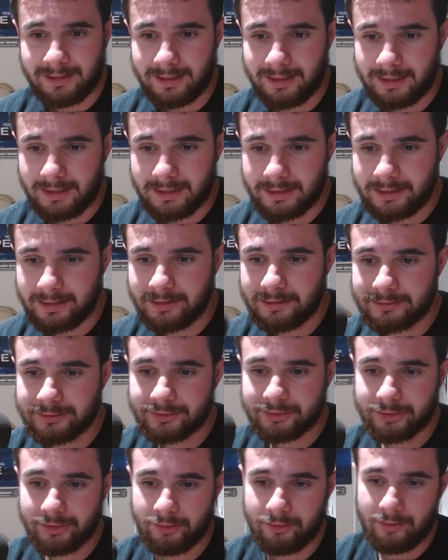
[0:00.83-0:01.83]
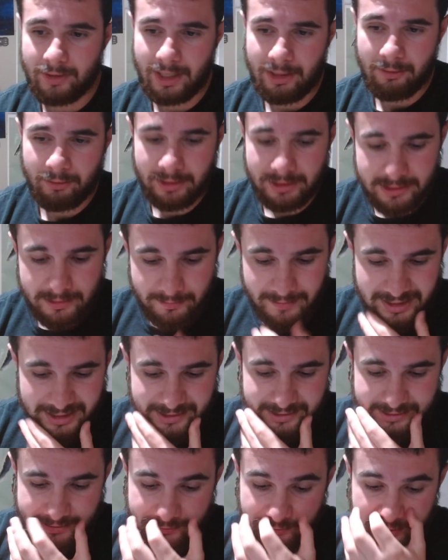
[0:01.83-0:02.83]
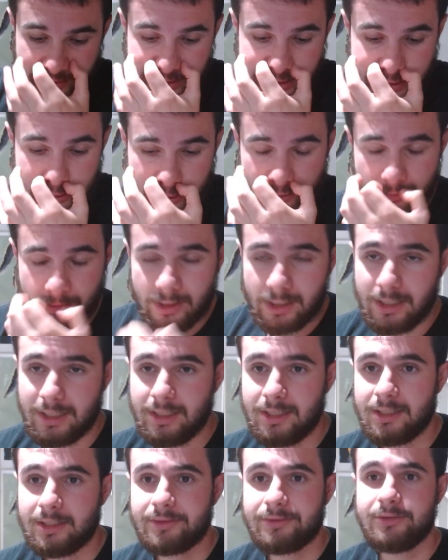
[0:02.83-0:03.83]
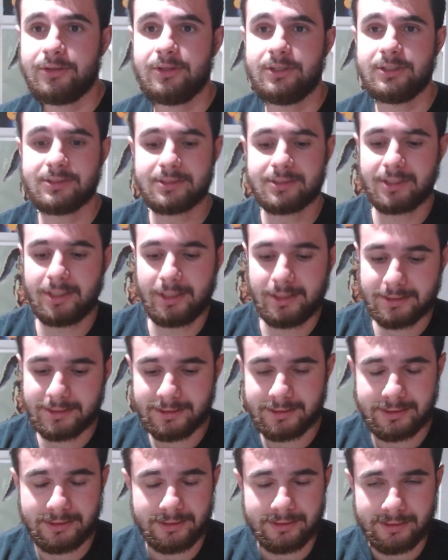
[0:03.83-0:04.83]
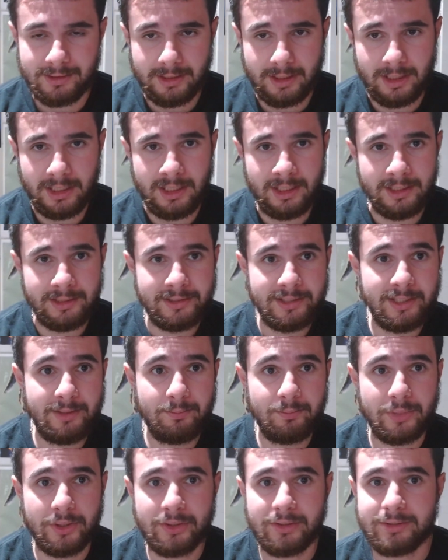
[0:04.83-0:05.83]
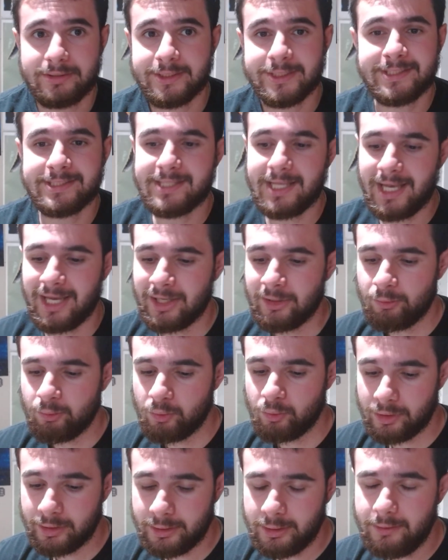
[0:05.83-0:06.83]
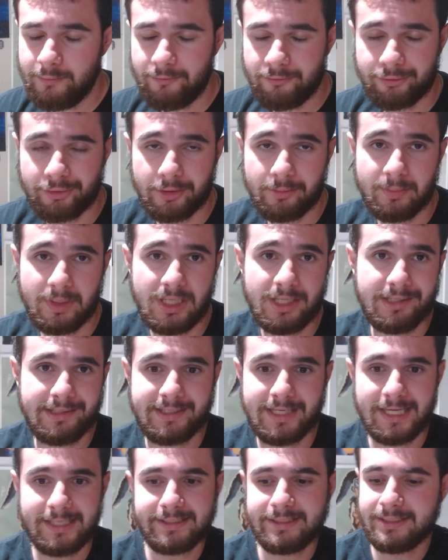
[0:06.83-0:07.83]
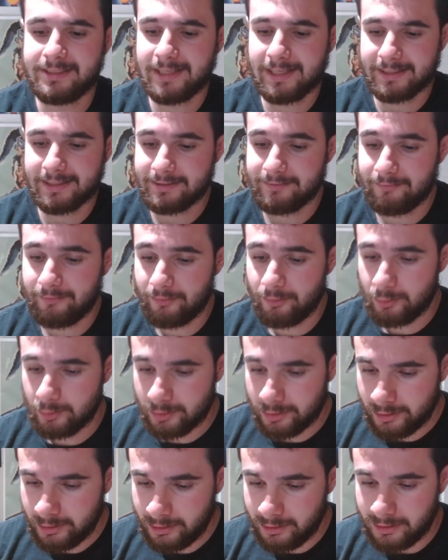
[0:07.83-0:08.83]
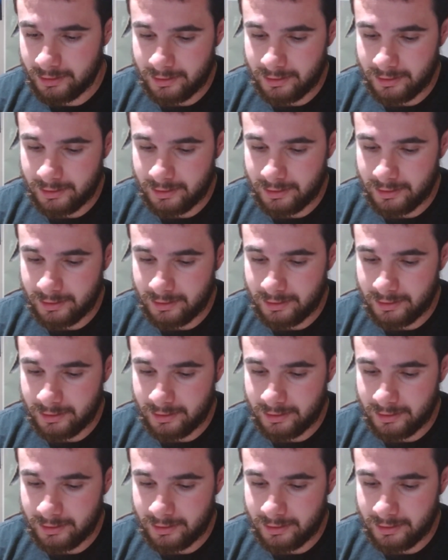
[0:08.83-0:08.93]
I wanted to make this video to discuss Tim Burton's Ed Wood from 1994.